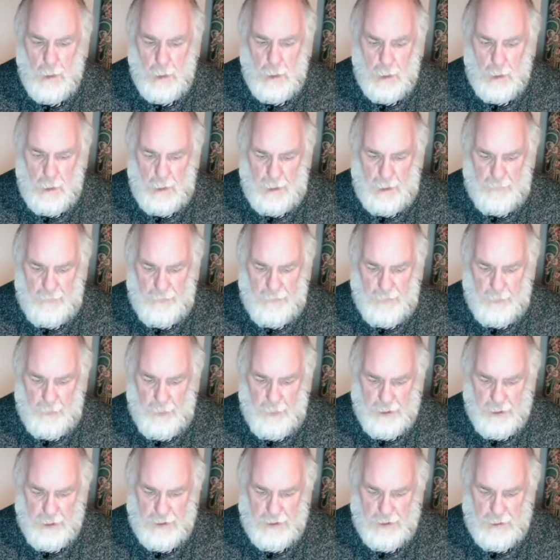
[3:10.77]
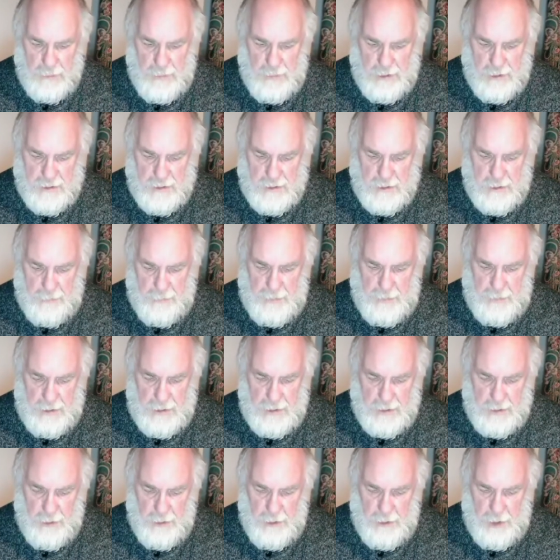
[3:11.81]
Every person must
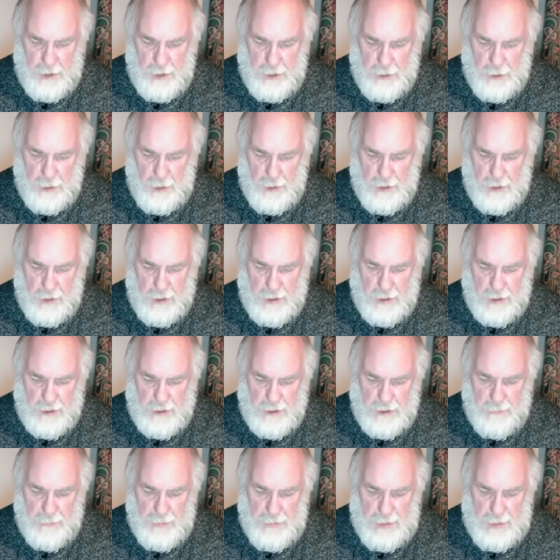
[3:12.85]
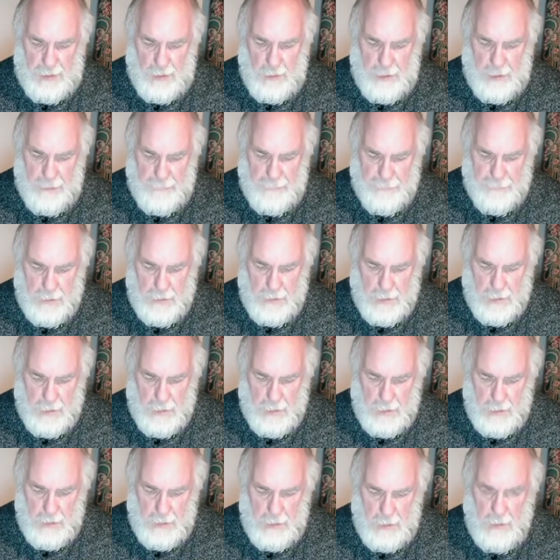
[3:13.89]
submit to the authorities in power,
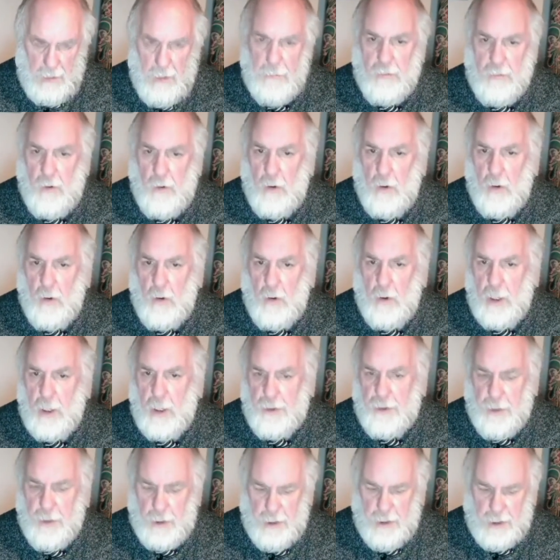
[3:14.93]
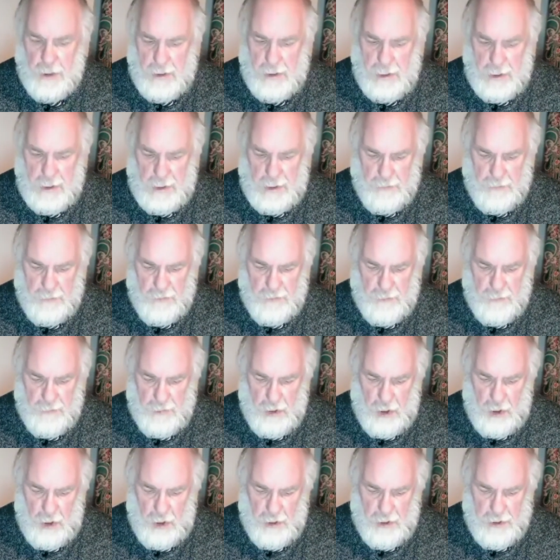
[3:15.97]
for all authority comes from
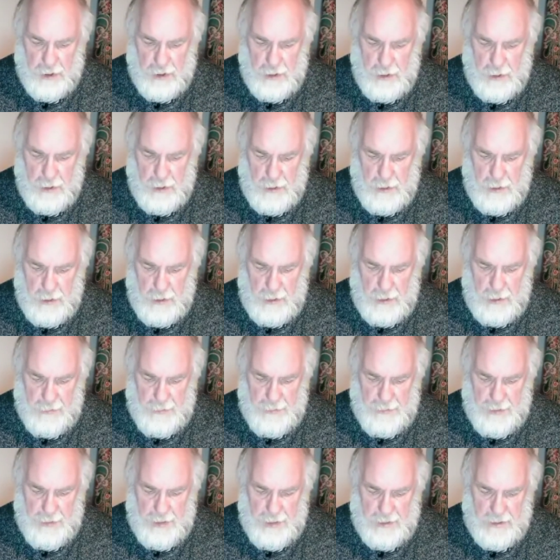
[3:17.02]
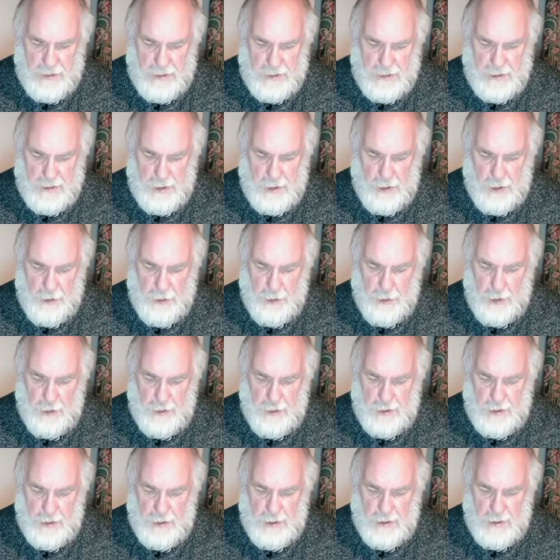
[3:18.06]
God, and the existing
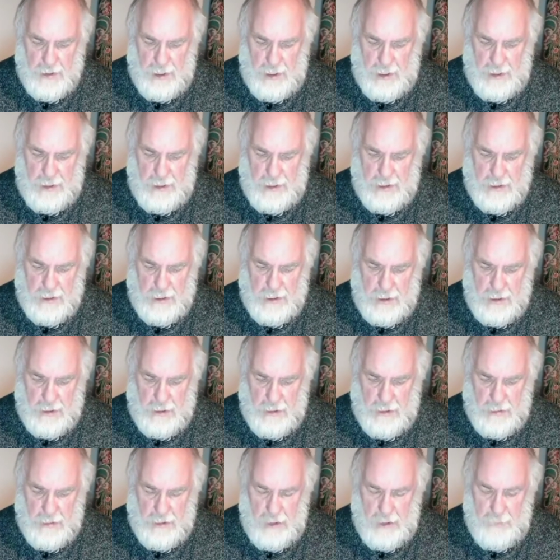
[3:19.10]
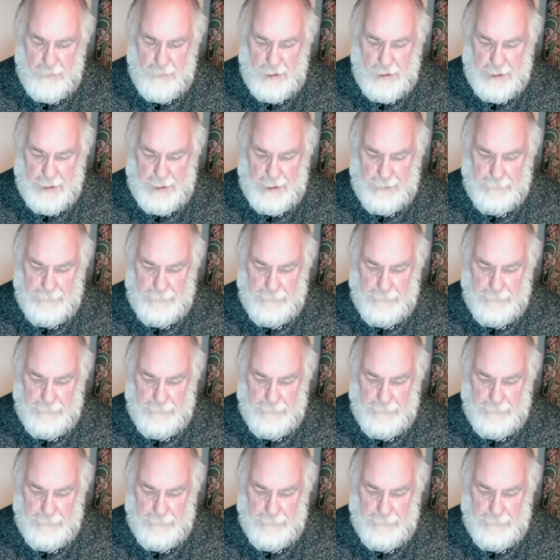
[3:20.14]
authorities are instituted by him.